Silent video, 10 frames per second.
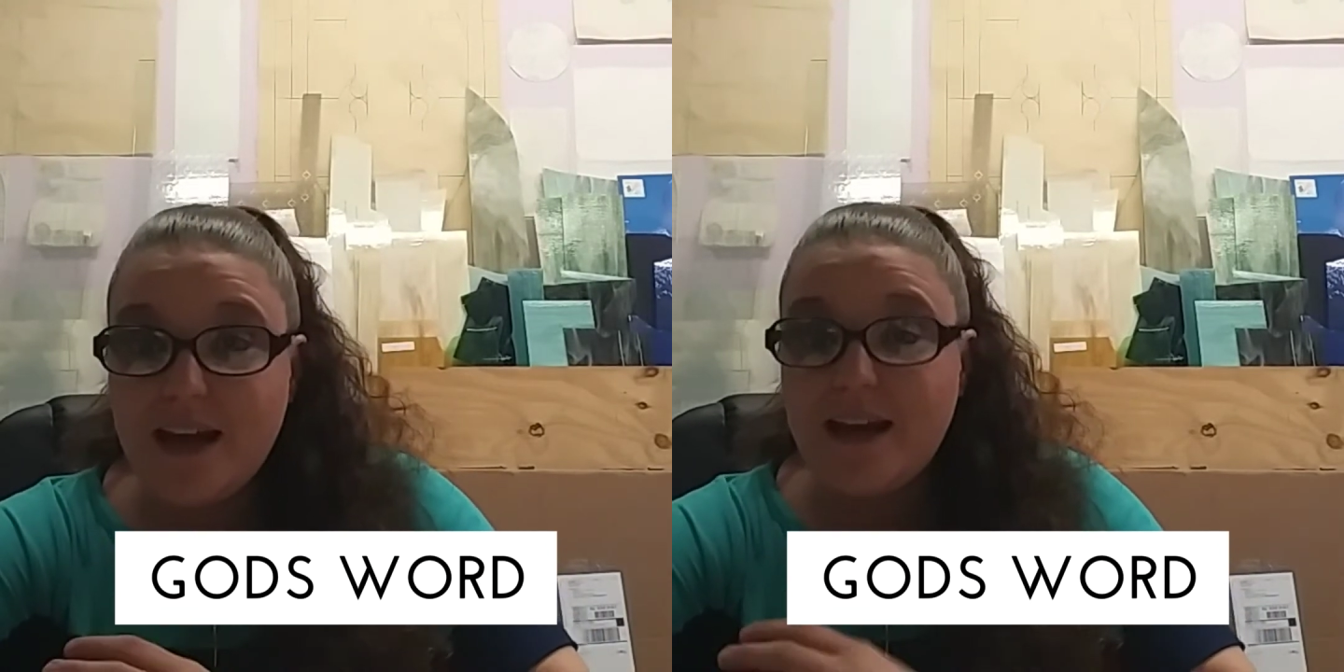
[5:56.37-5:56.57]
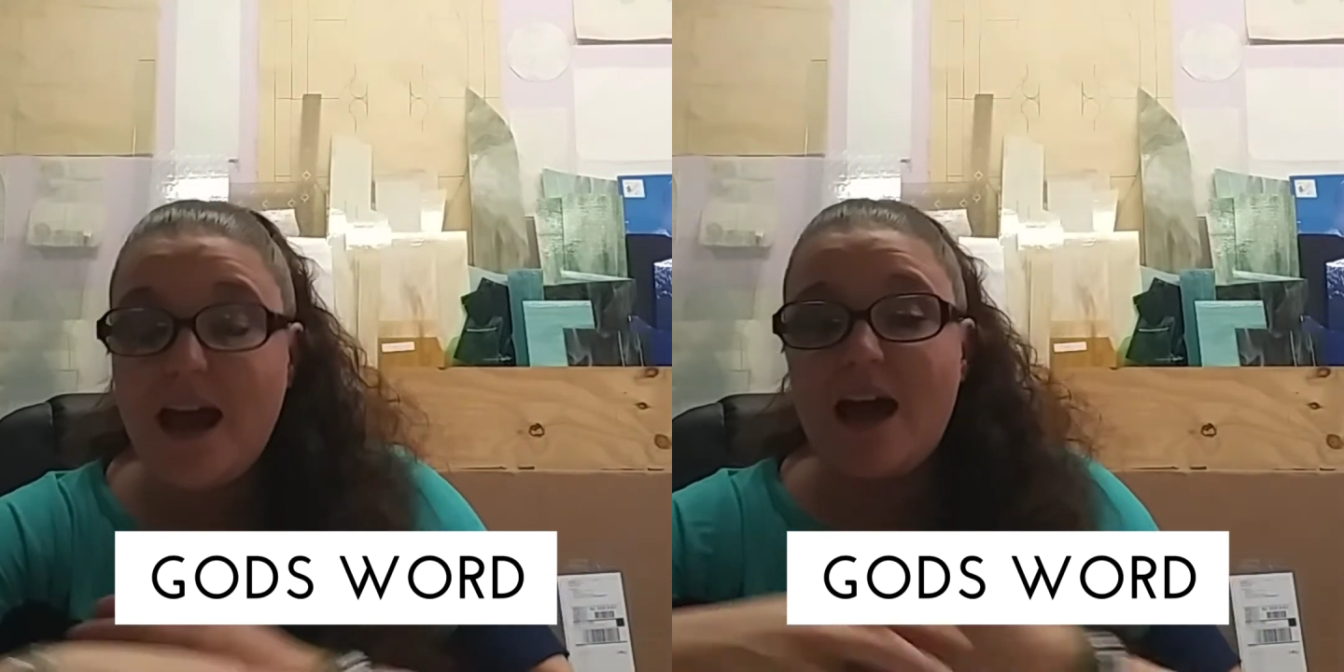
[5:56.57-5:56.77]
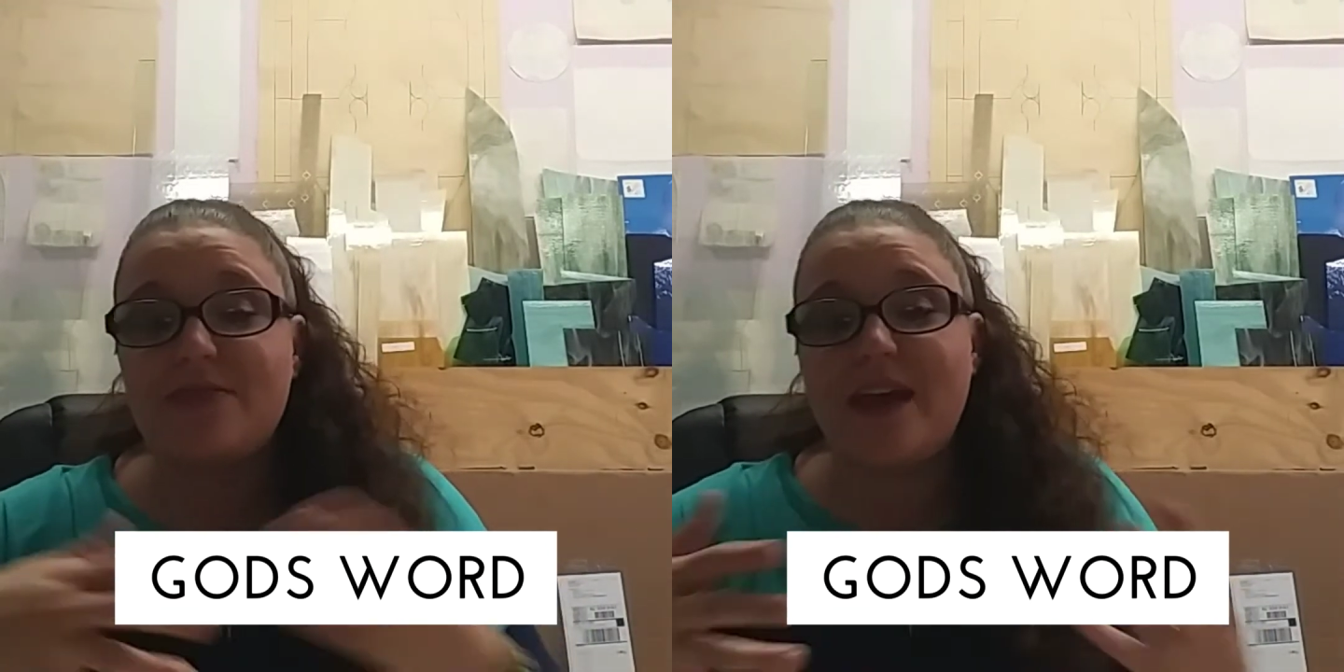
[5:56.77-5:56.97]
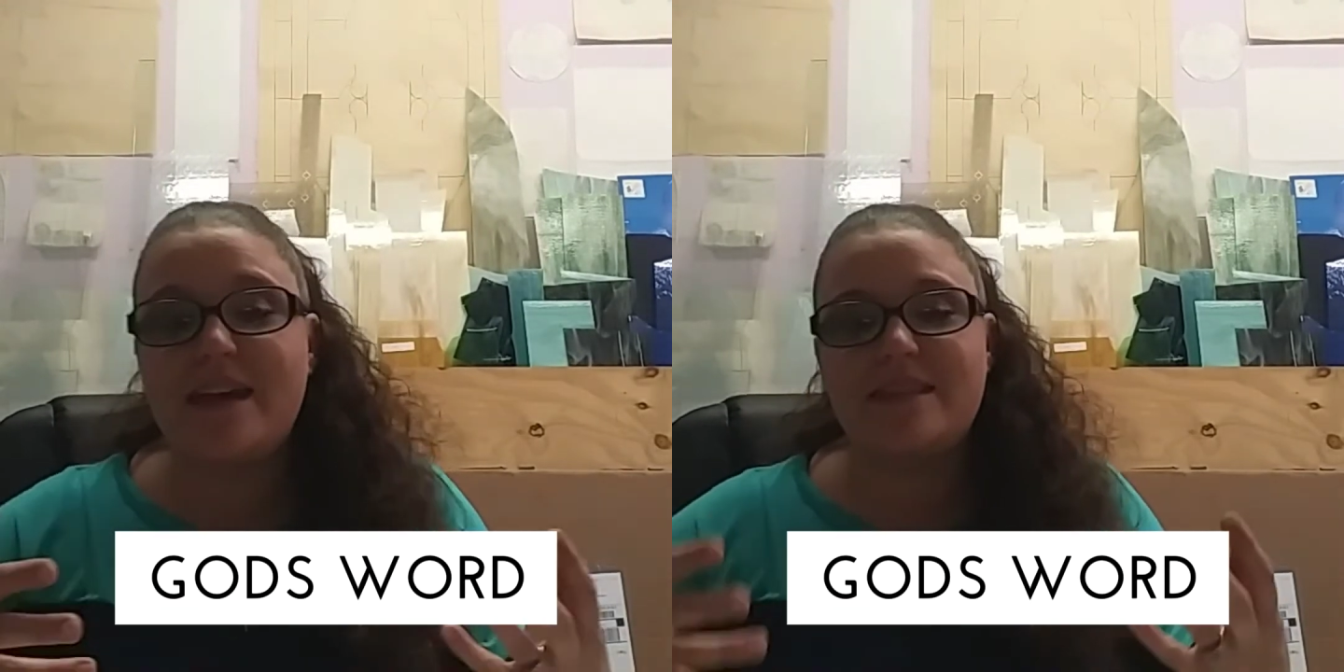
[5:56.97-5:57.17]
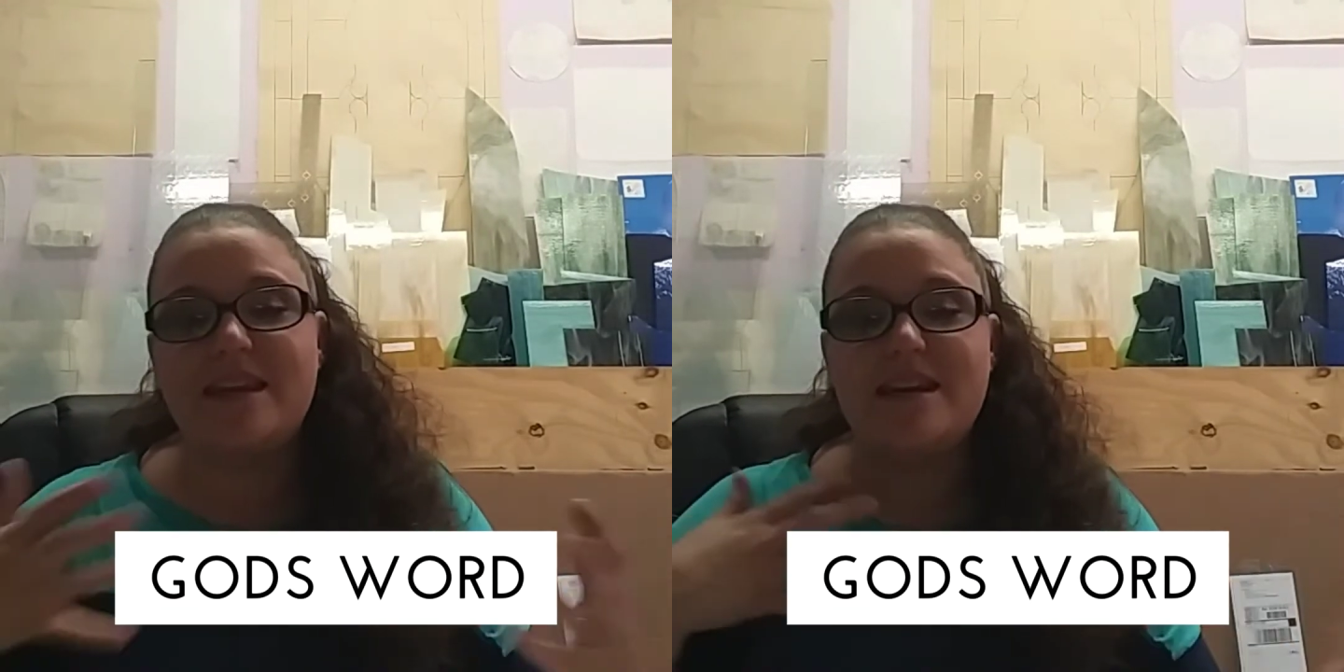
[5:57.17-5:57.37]
And I
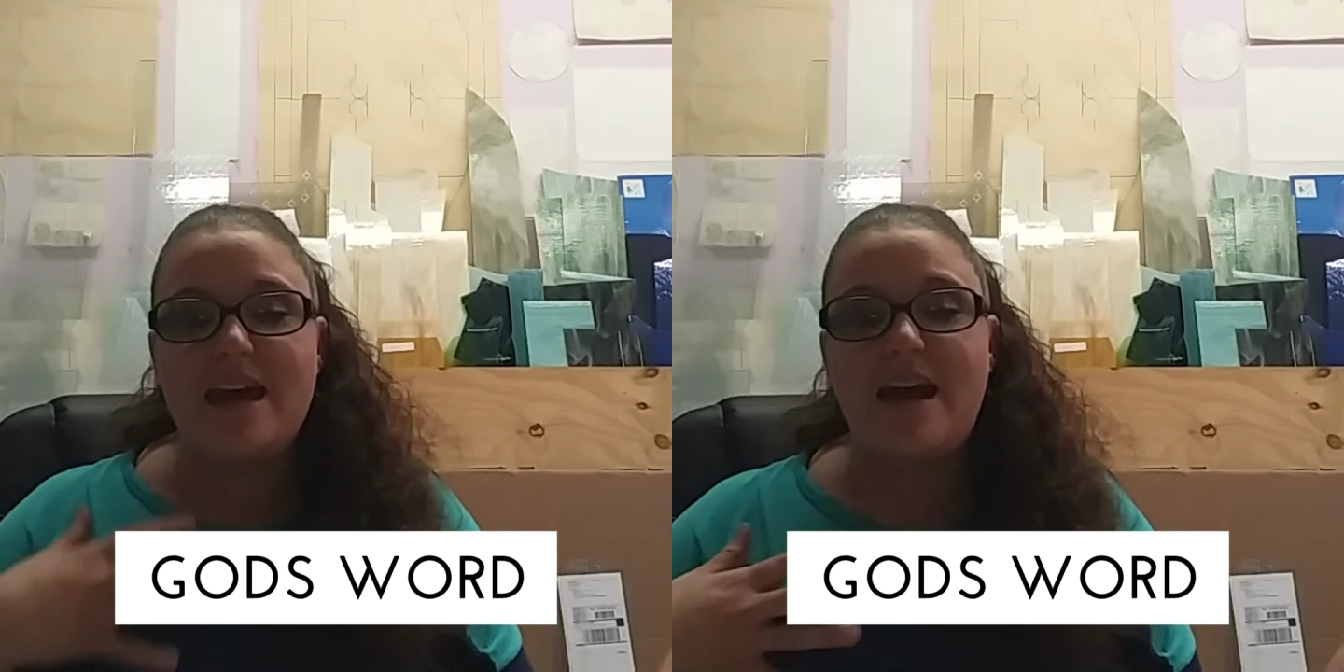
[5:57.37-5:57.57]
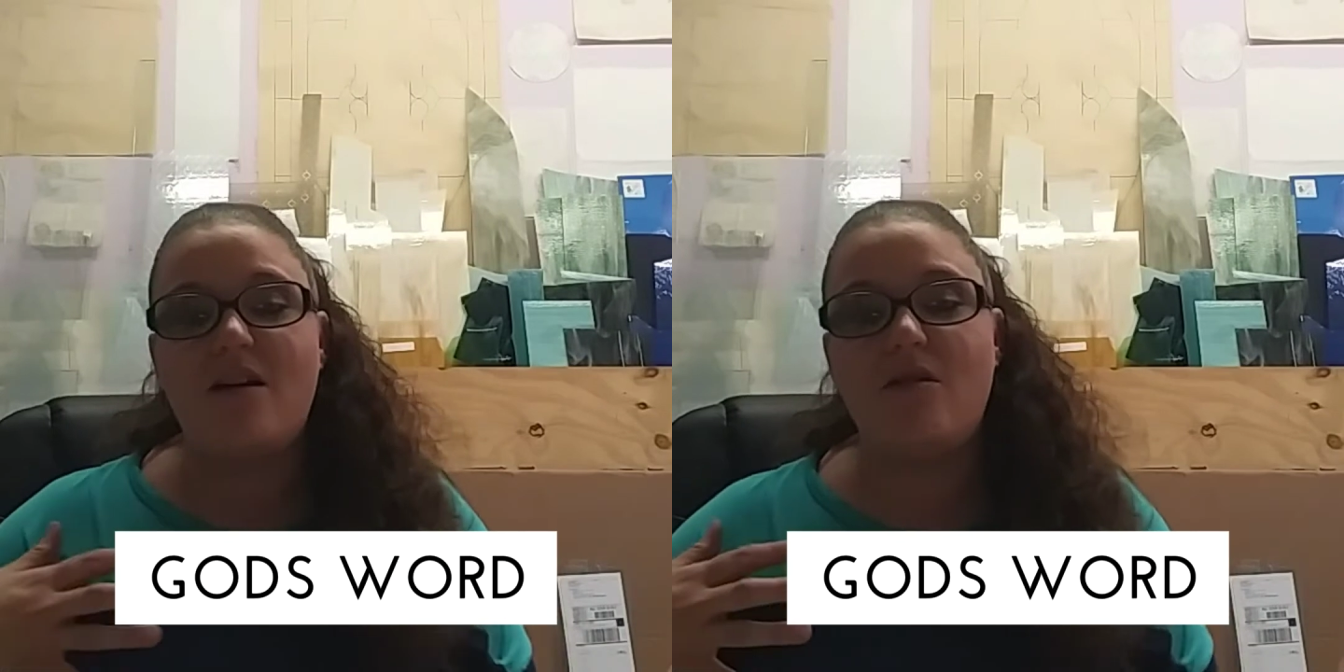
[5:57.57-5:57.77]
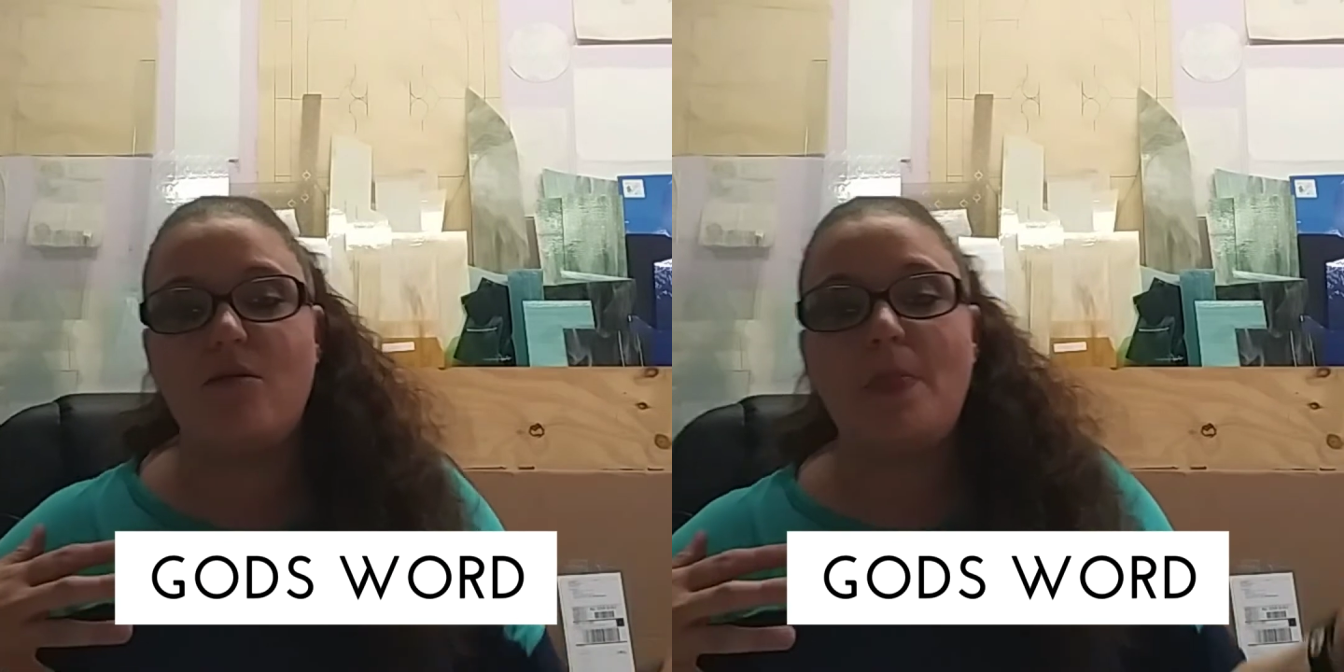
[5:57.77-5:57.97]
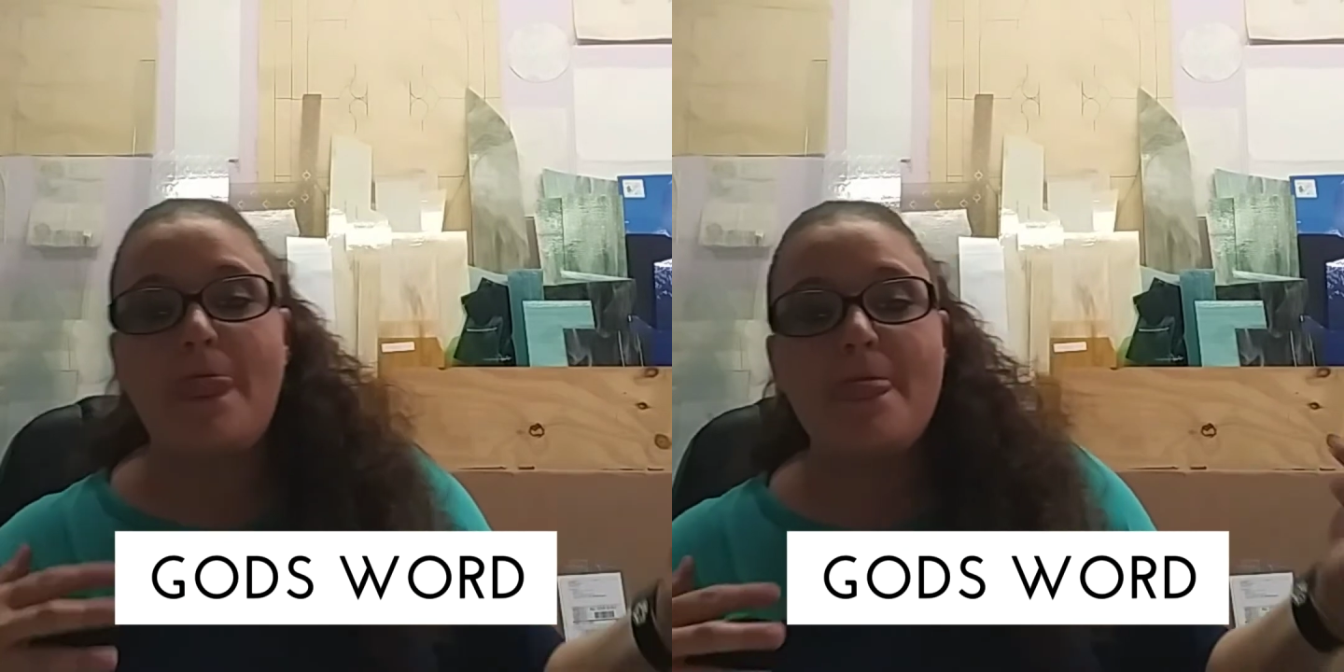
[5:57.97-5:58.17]
think that now